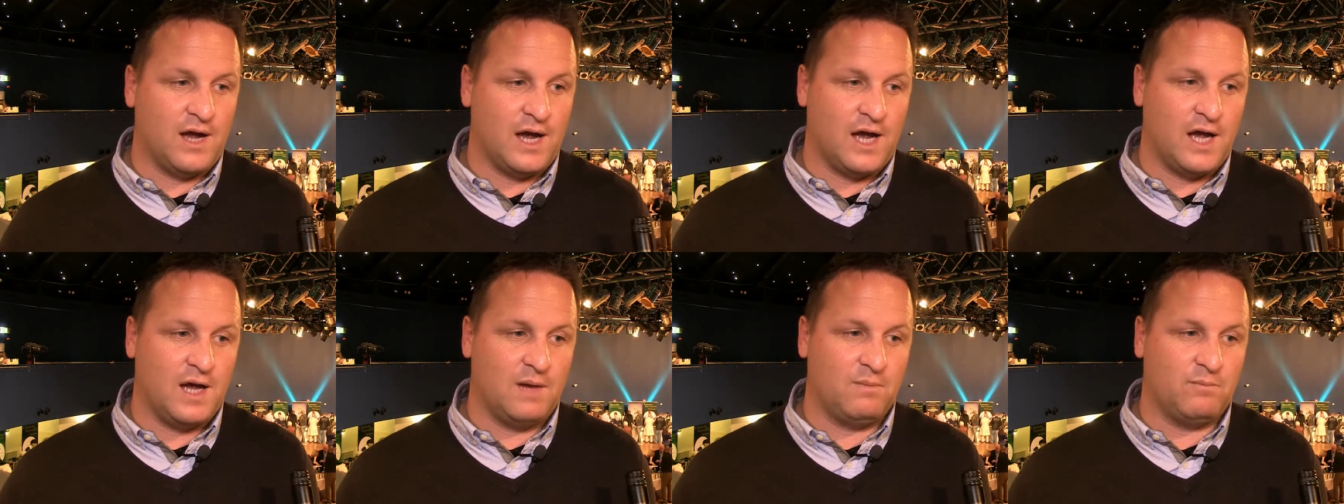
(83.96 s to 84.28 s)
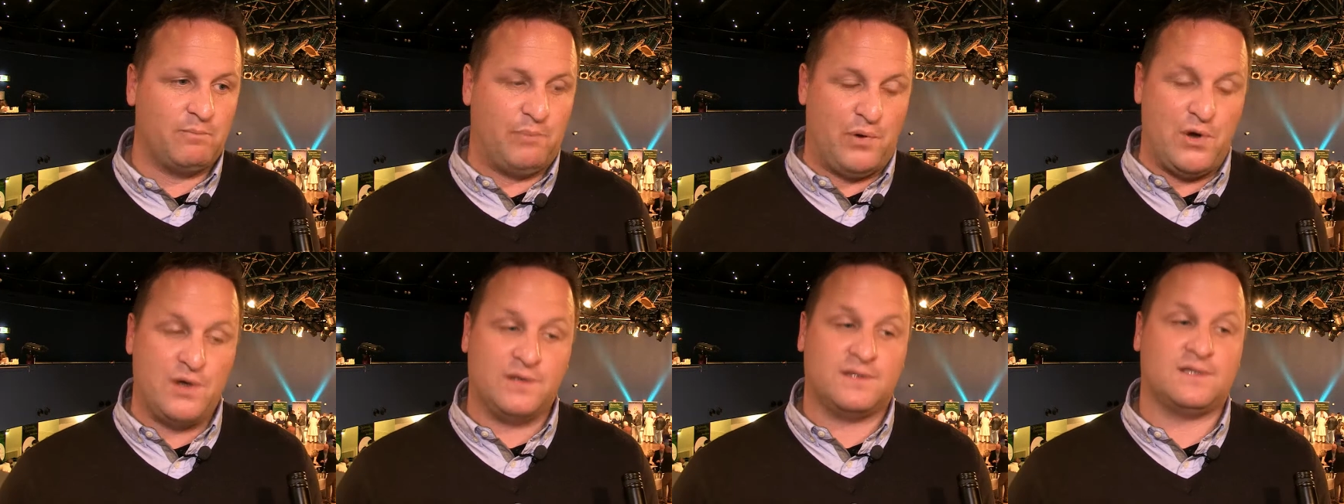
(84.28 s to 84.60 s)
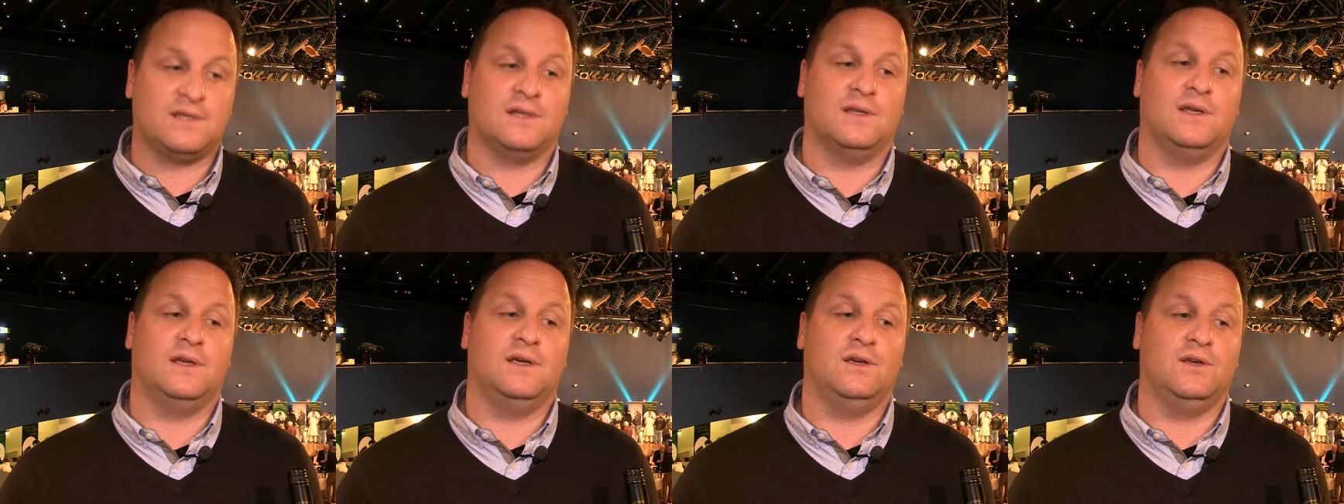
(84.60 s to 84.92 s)
um,
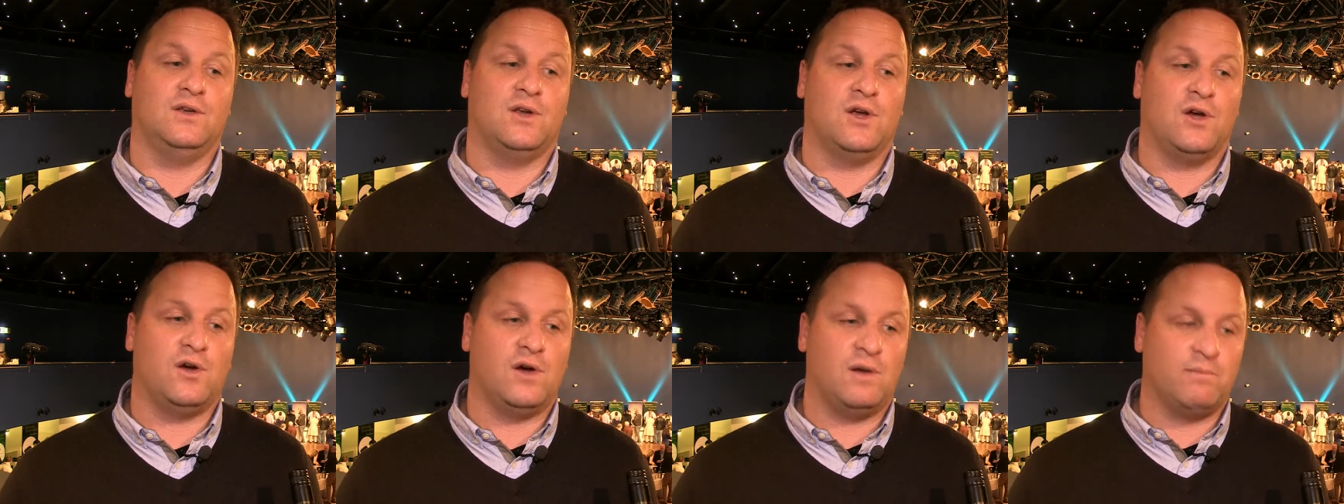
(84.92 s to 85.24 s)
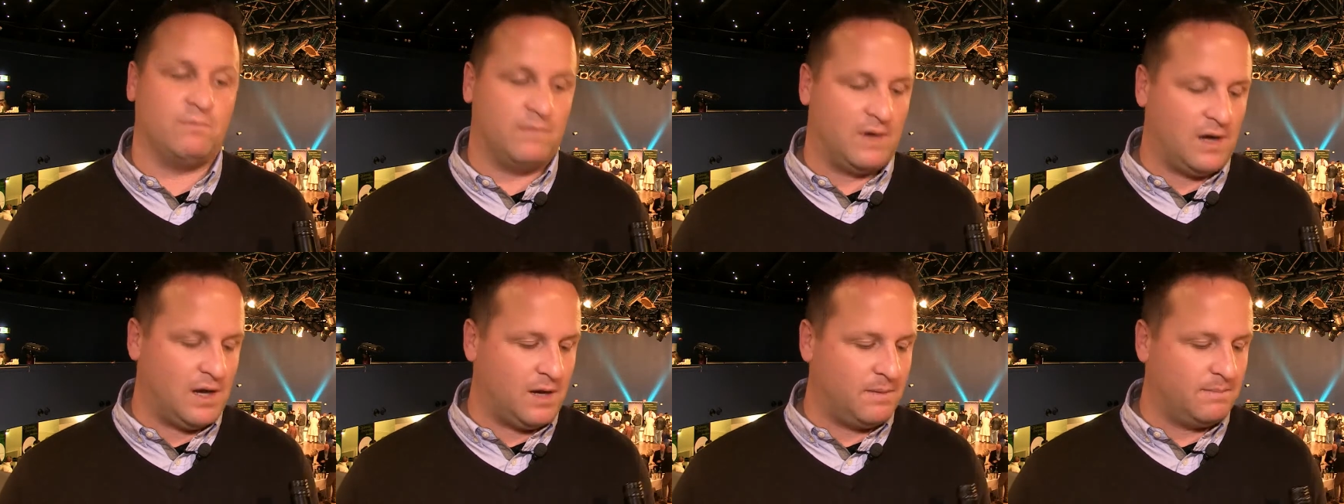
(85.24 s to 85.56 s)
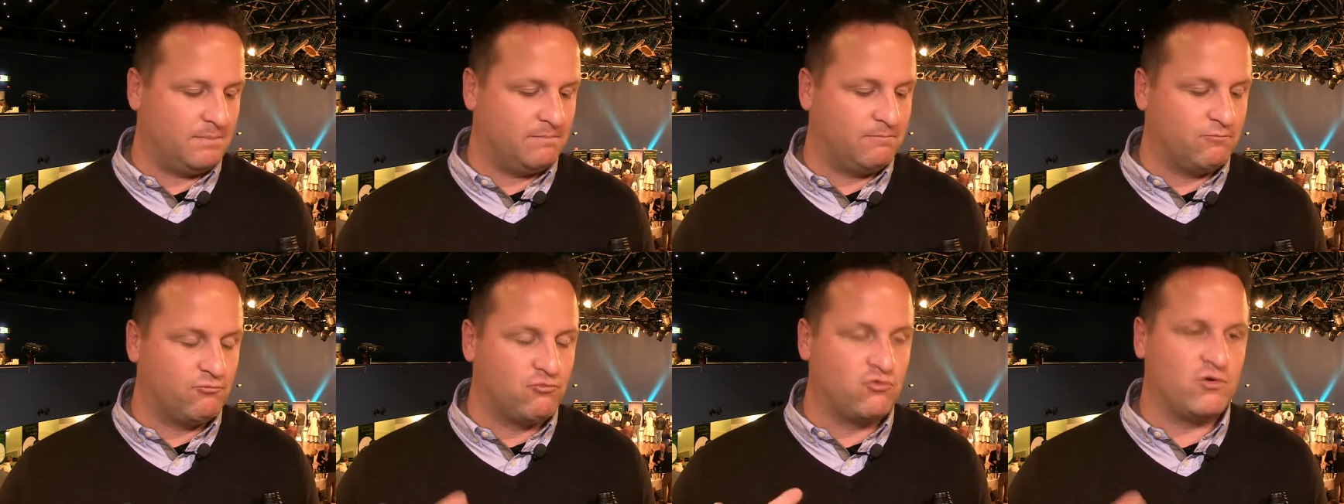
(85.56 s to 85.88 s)
personally, you know, I'm,
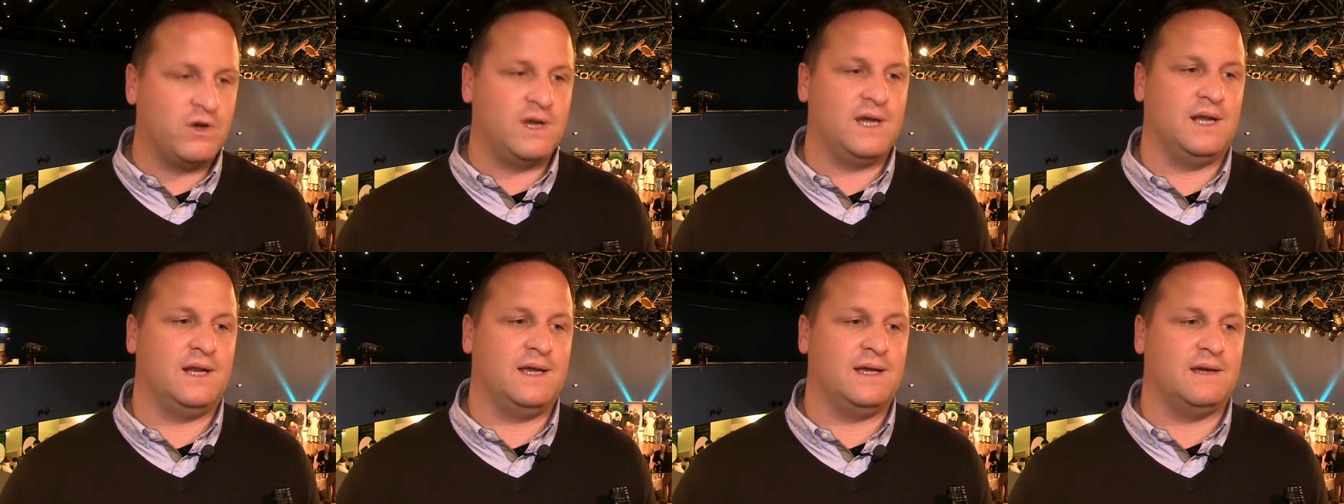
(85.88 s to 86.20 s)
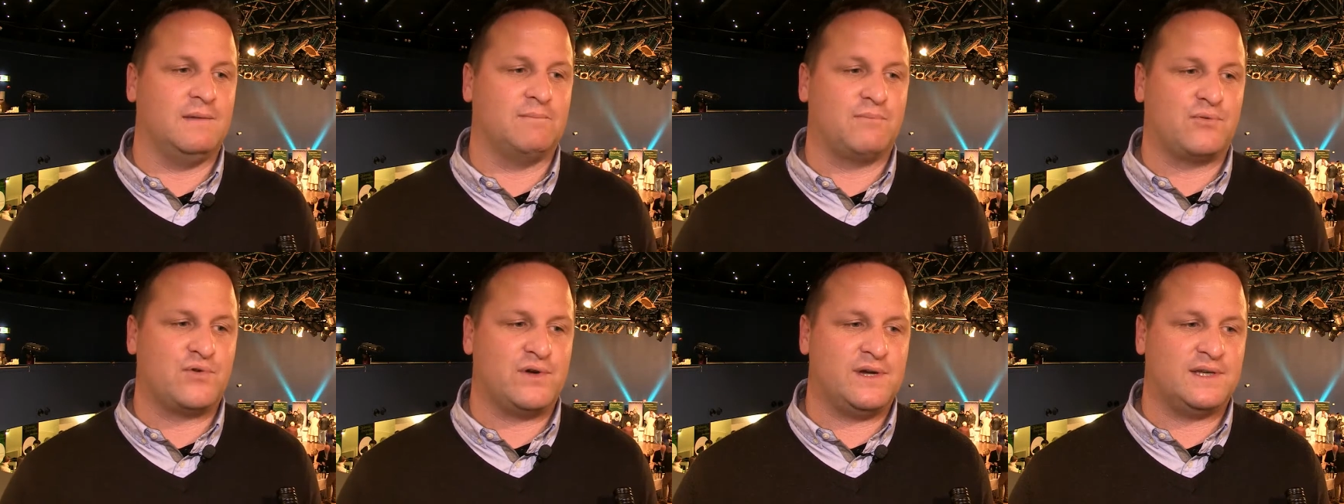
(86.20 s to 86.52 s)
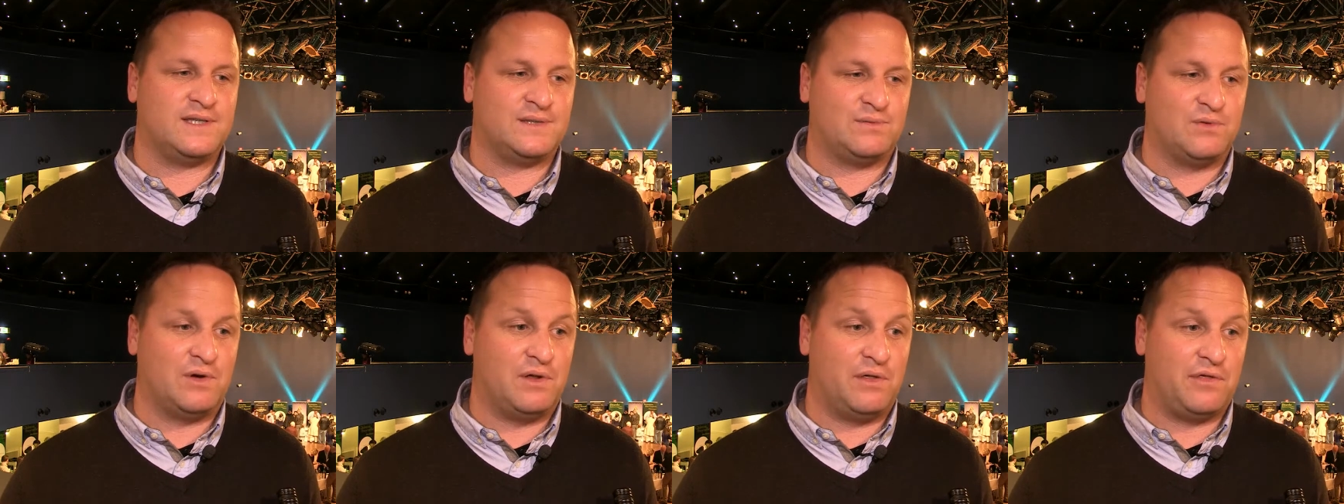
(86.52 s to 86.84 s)
I'm really
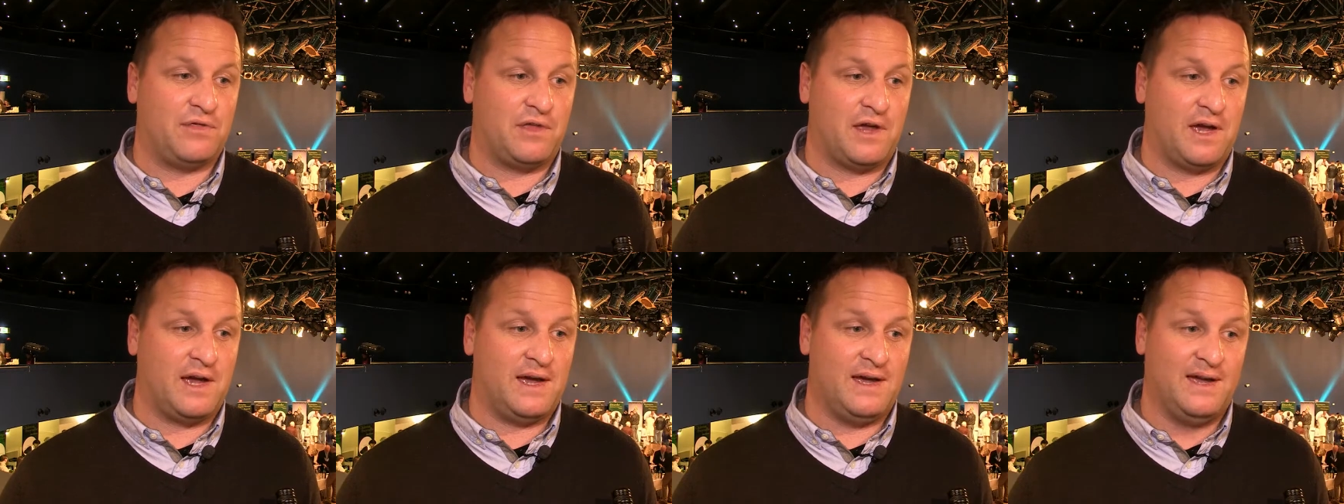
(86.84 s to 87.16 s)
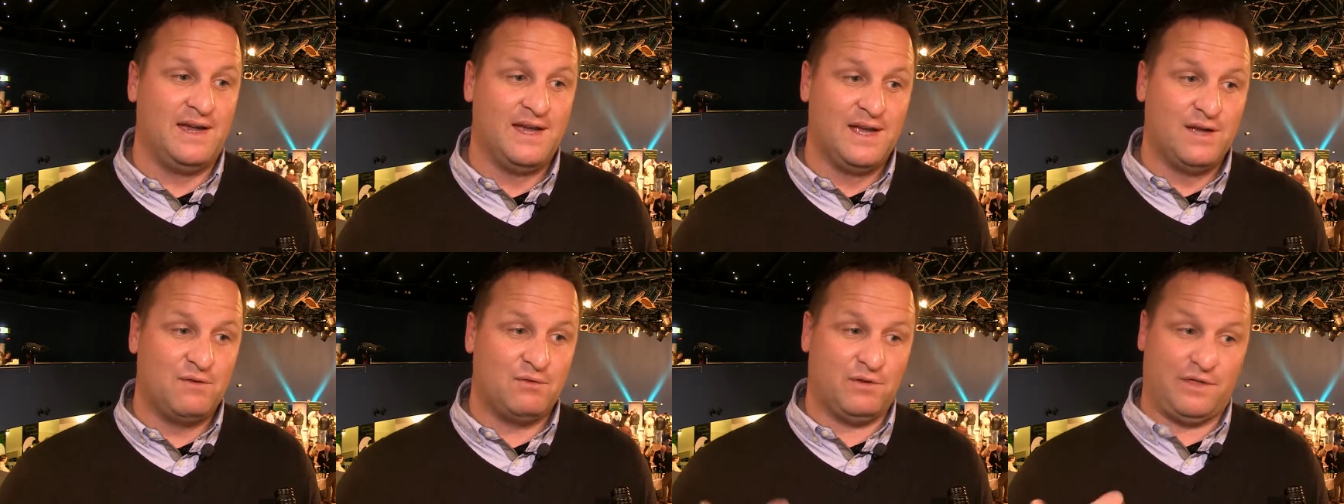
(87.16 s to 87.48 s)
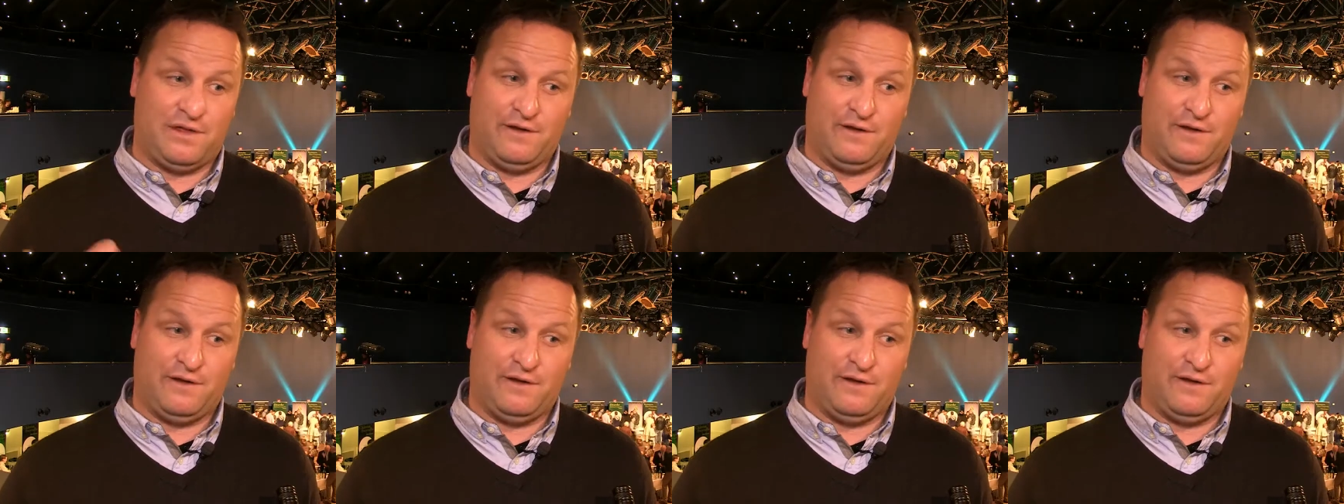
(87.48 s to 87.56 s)
impressed with uh, with